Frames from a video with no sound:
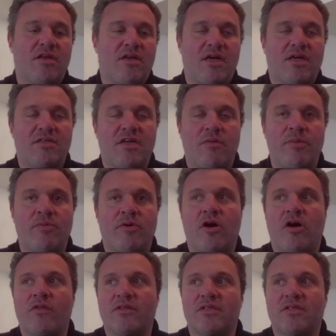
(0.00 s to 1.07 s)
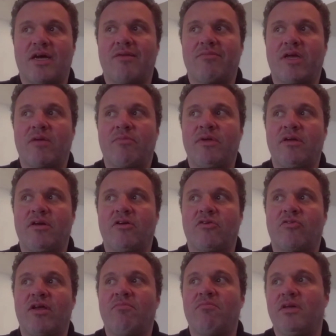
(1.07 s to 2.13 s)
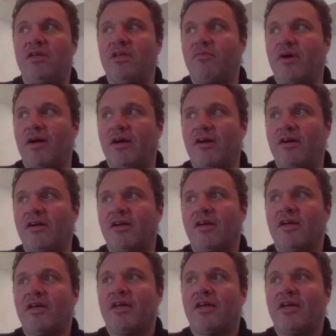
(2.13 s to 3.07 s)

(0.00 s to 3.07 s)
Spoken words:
And I tell people all the time, like, being a great media buyer